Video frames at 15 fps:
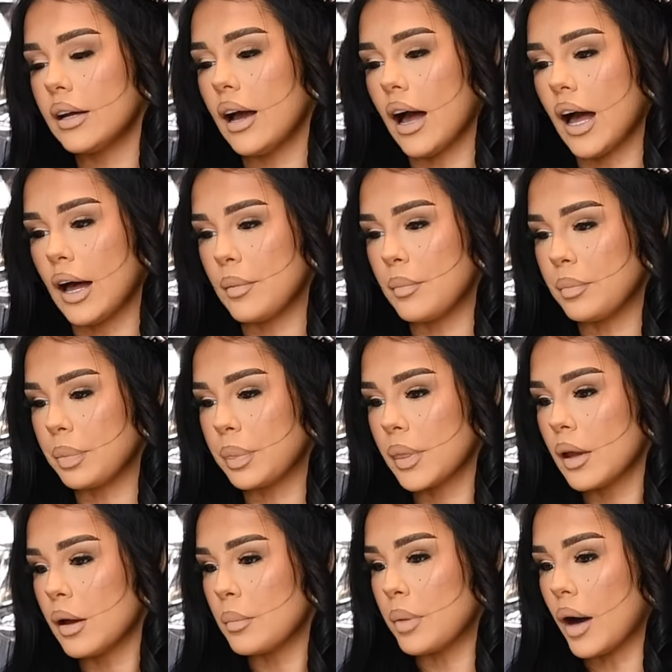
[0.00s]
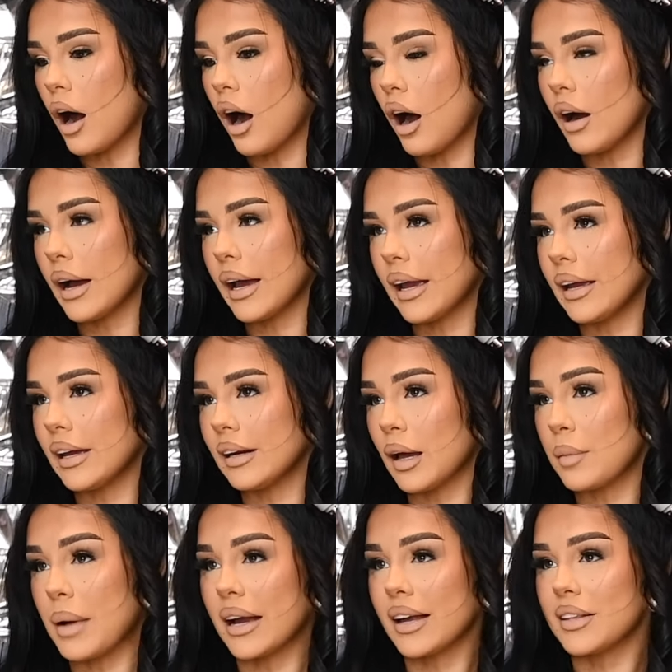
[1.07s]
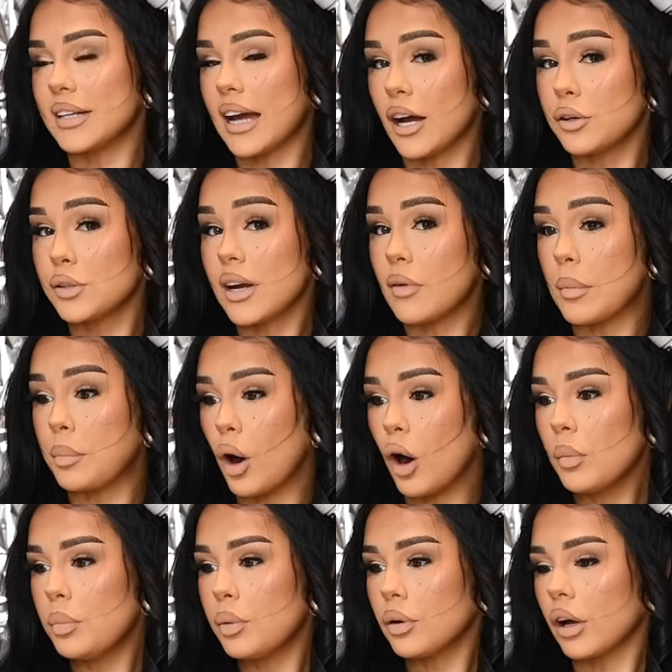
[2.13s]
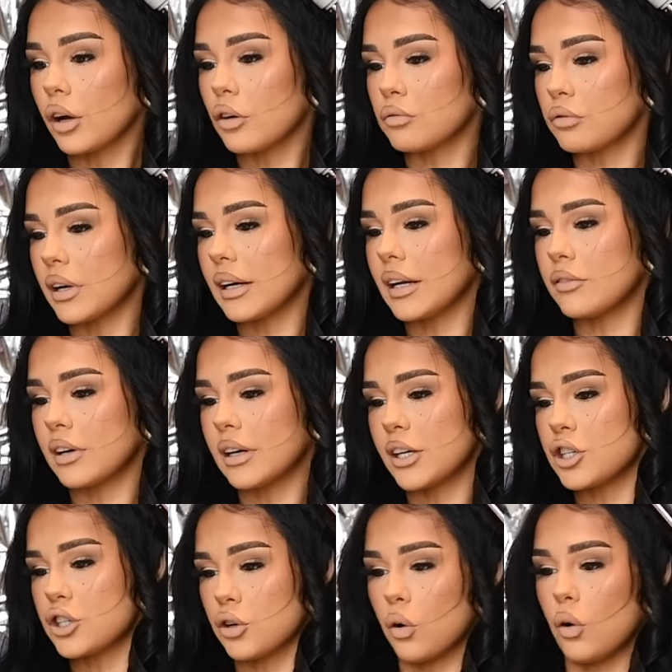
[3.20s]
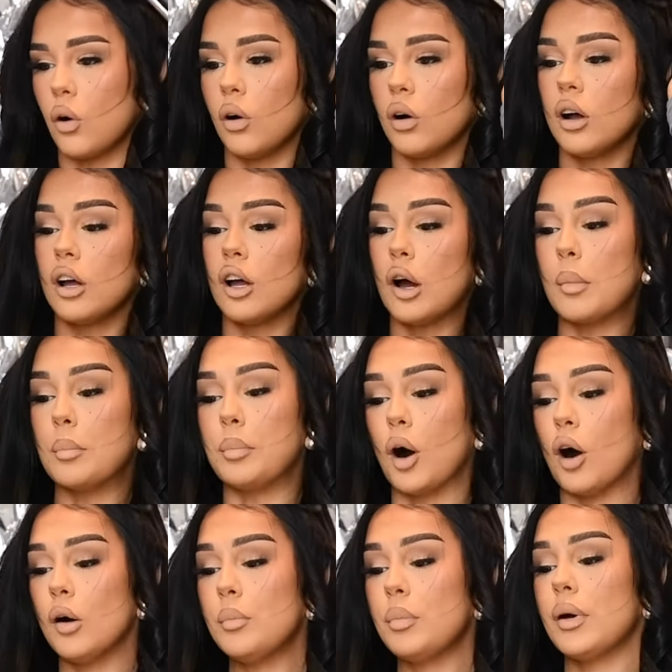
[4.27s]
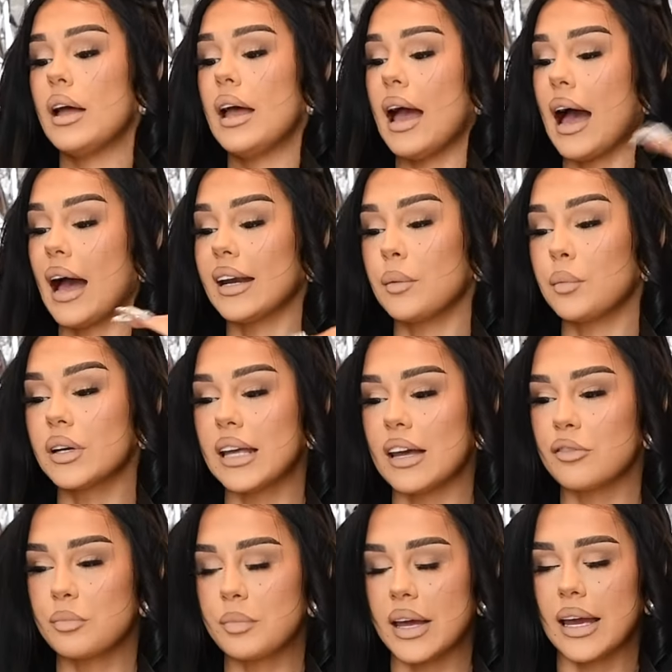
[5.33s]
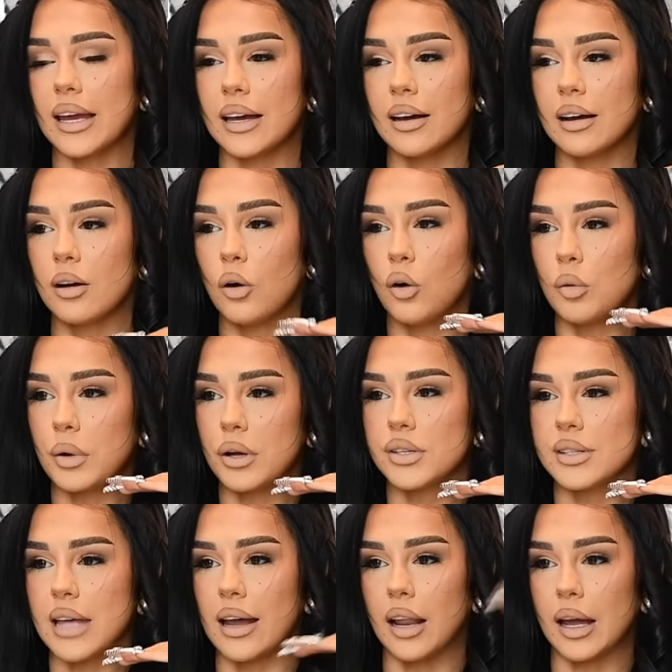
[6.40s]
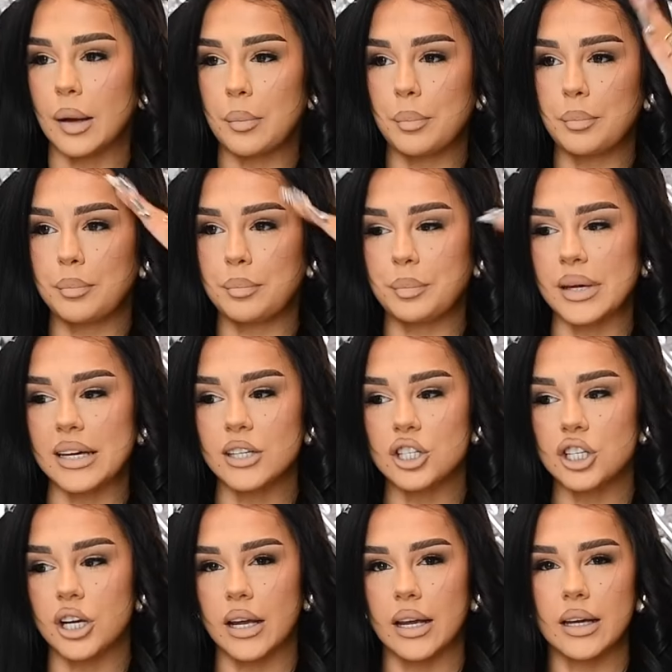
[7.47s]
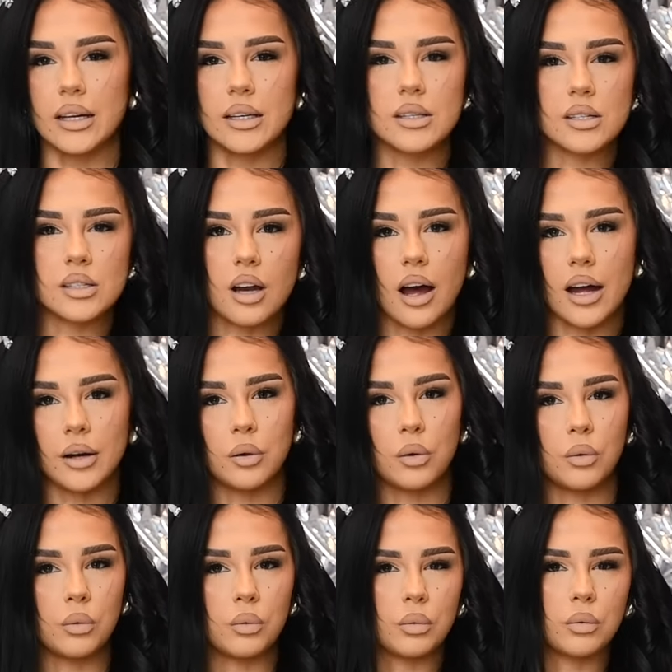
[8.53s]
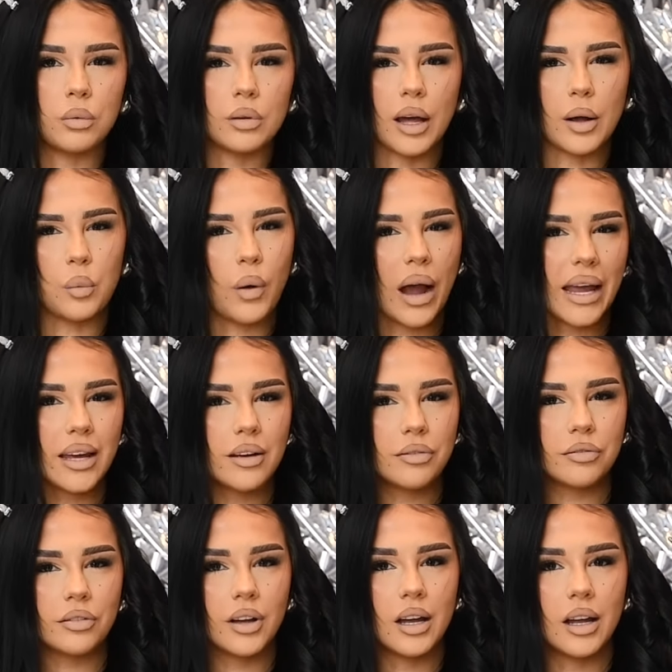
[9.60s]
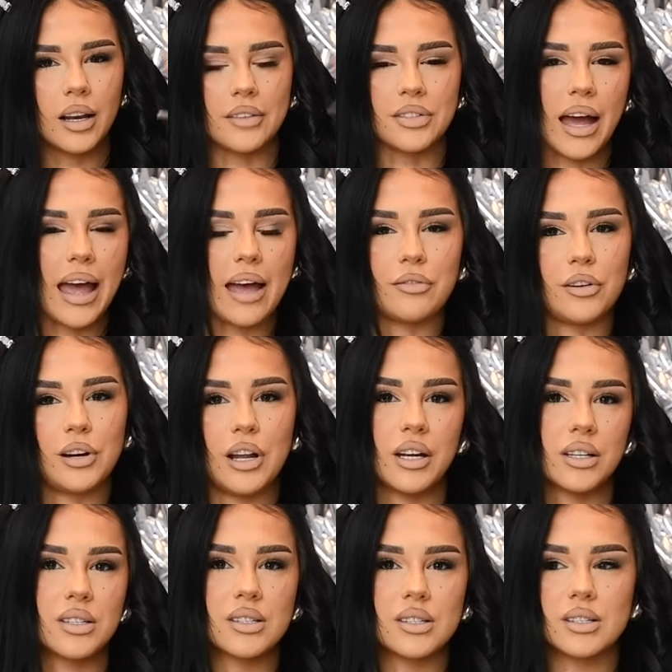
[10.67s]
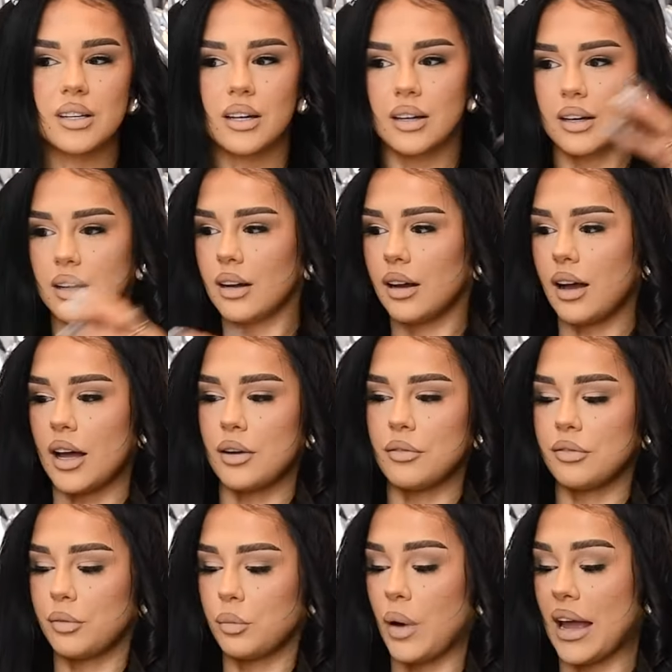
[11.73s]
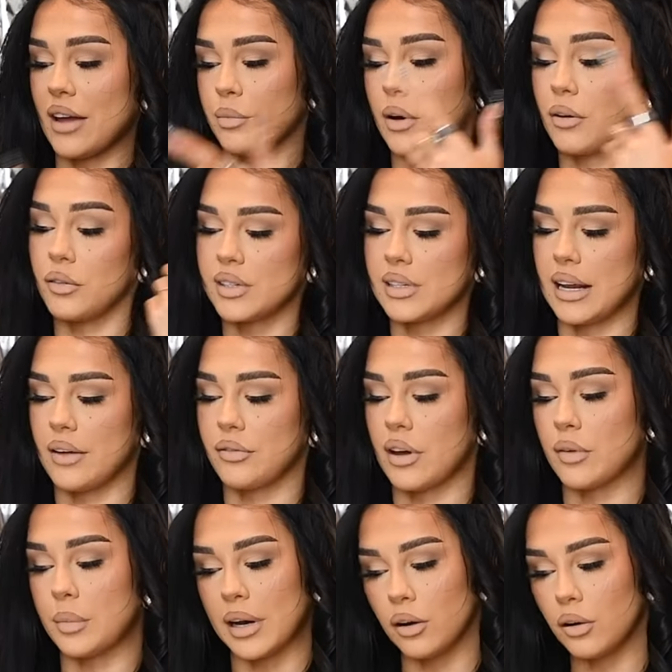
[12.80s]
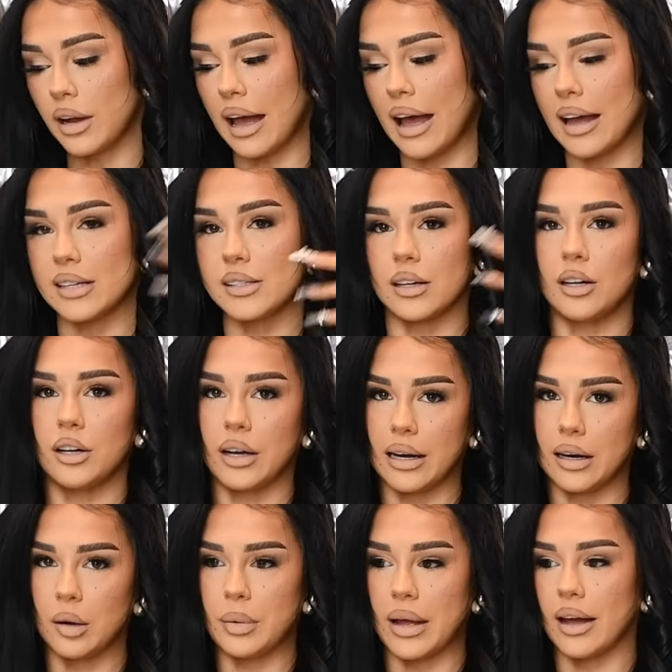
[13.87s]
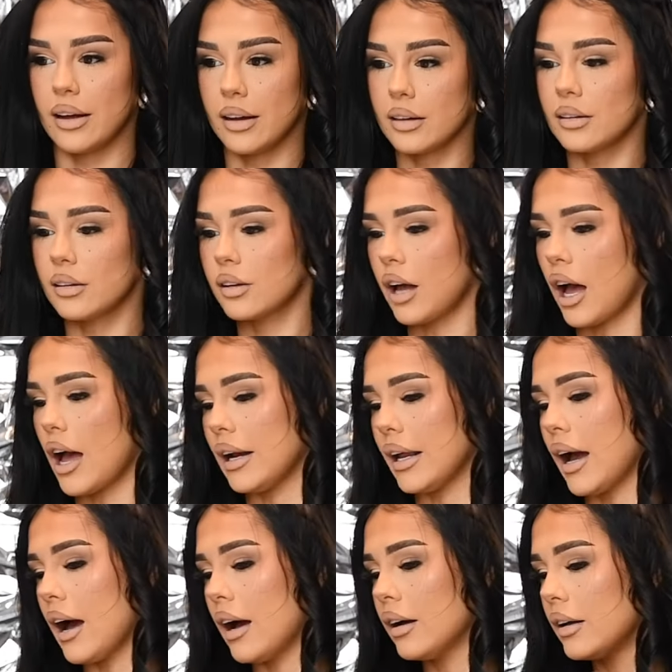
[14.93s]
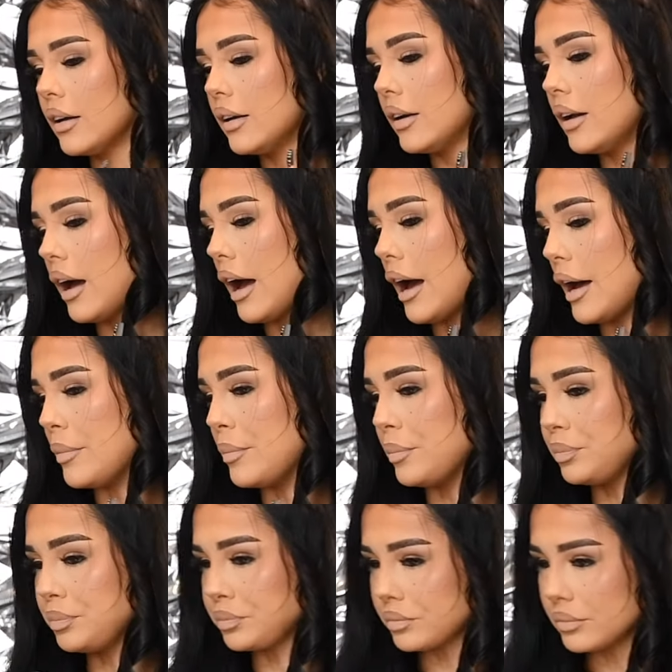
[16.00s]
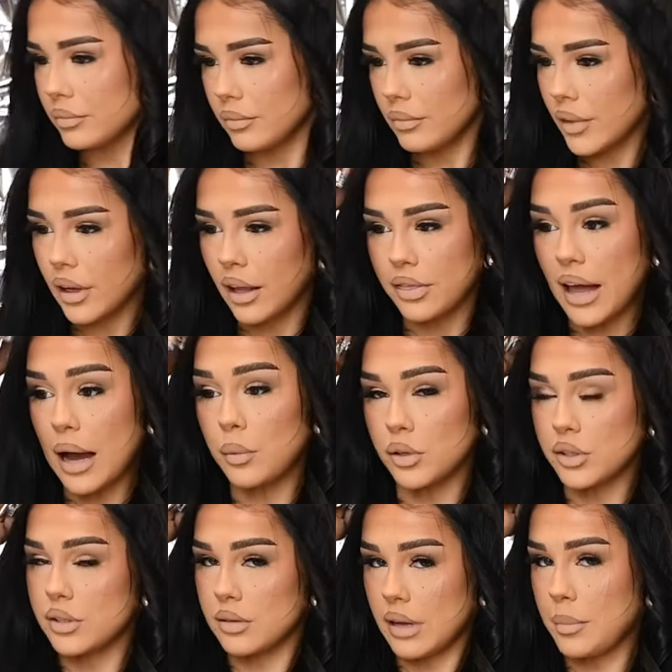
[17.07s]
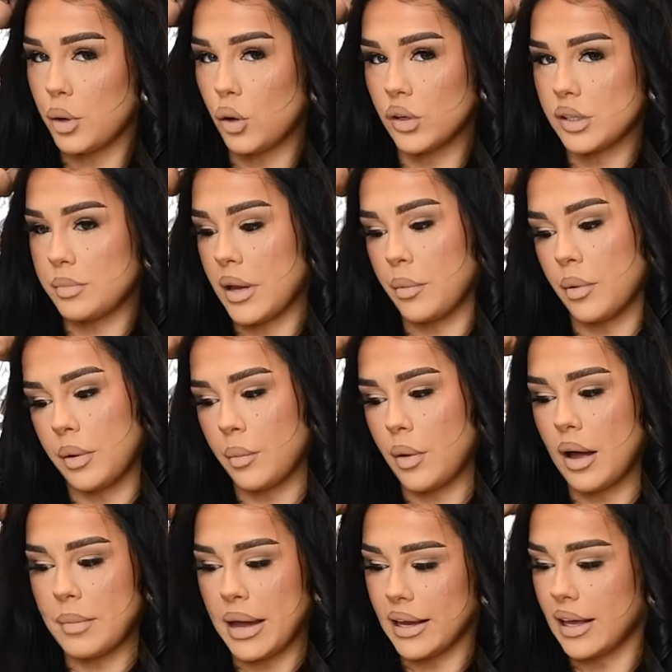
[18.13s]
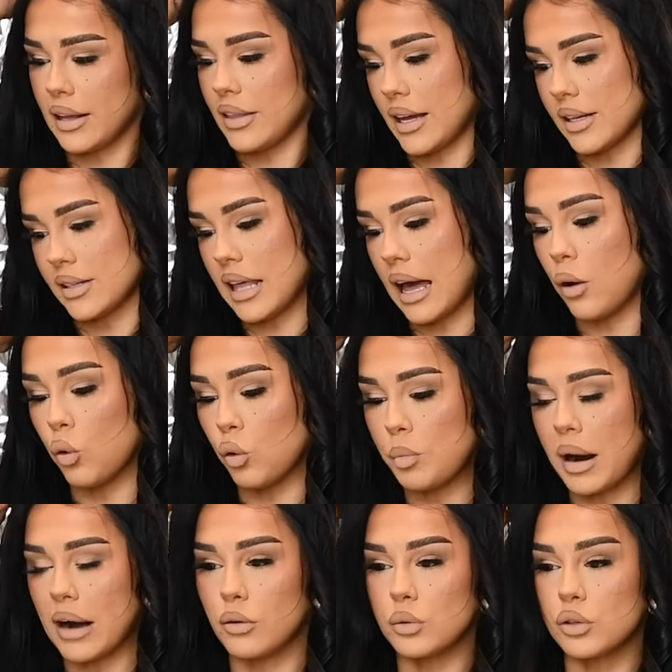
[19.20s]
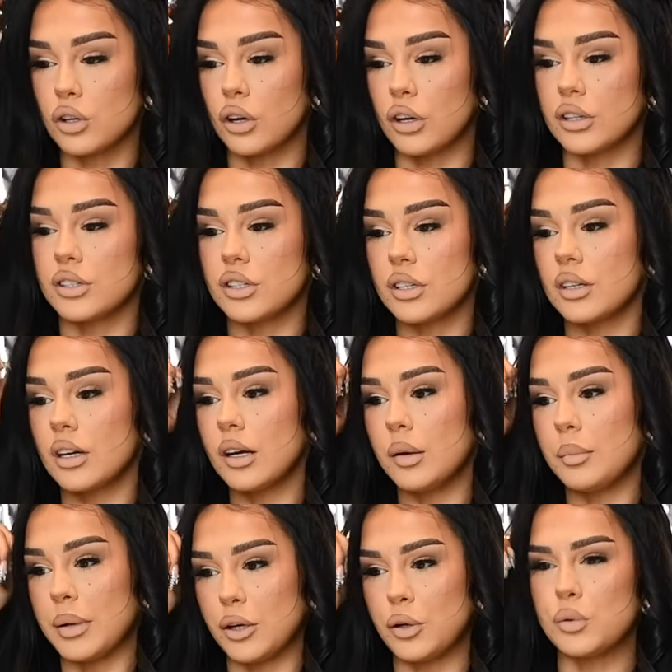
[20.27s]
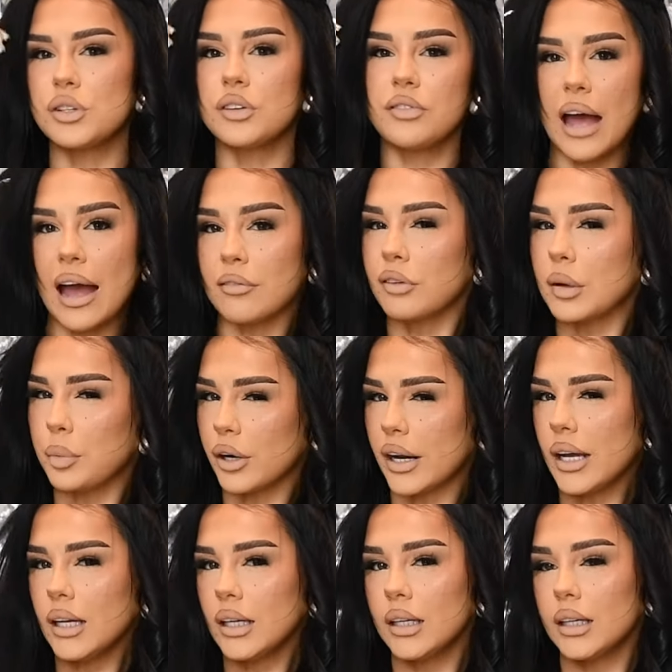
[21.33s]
But I, like back in the day, I used to have a bob, like a really, really short bob, and it would give me almost that like beachy style, like wave, like that effortless kind of wave, where obviously if you have a bit longer hair, it's gonna look a little bit curlier. That was important to me when we were making this, that all barrels could be used for everybody.